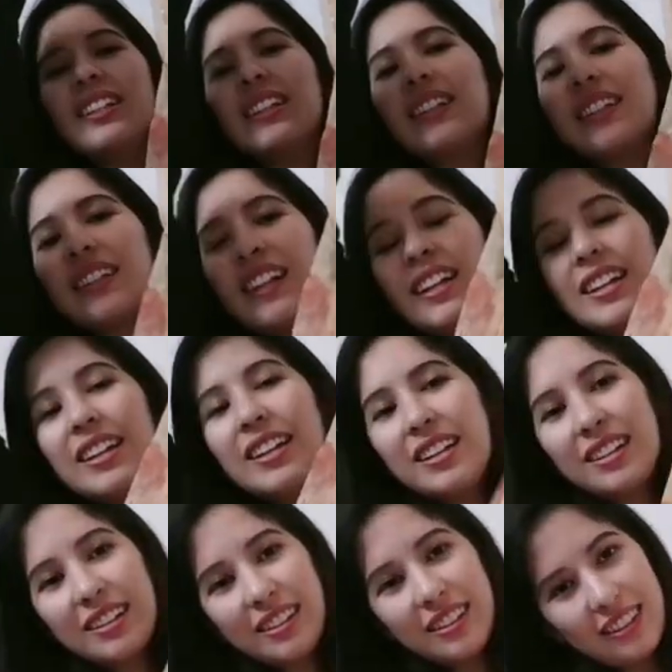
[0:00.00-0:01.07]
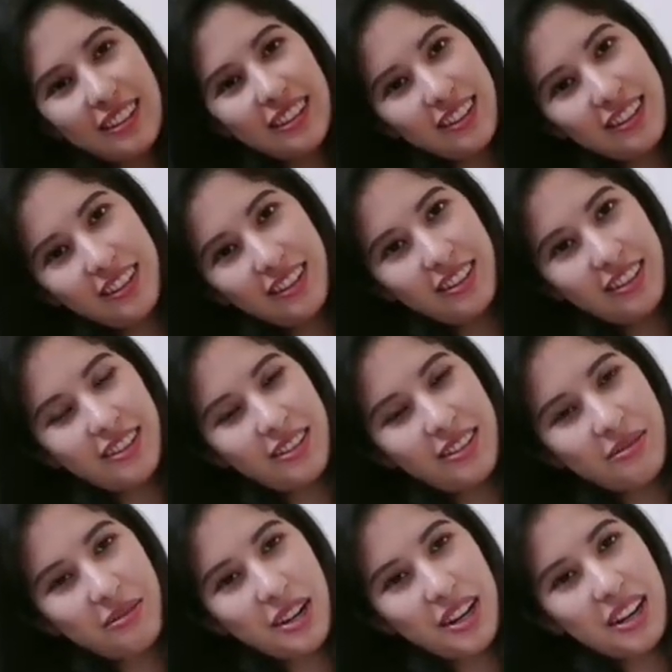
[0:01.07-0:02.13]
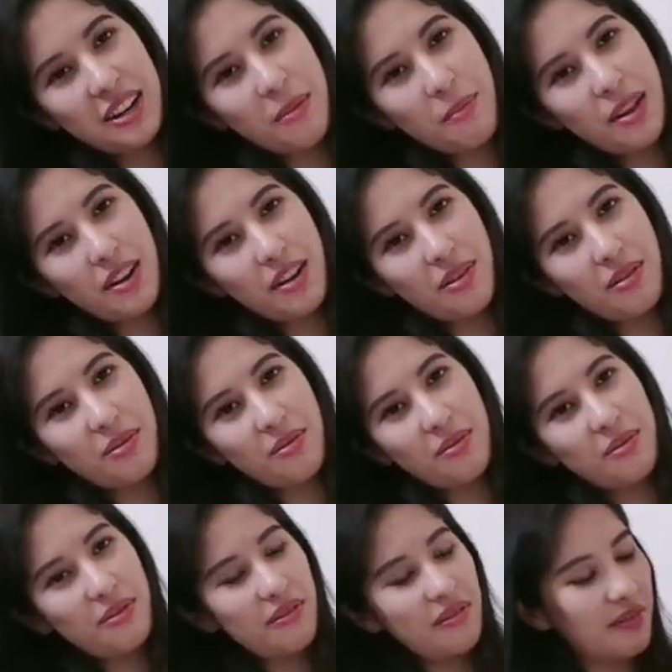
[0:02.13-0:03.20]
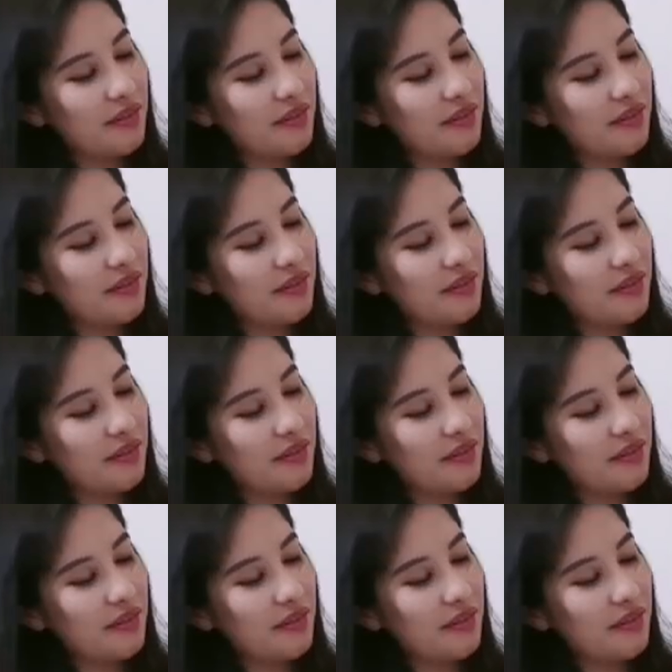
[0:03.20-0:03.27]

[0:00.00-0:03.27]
It's like running in a meadow.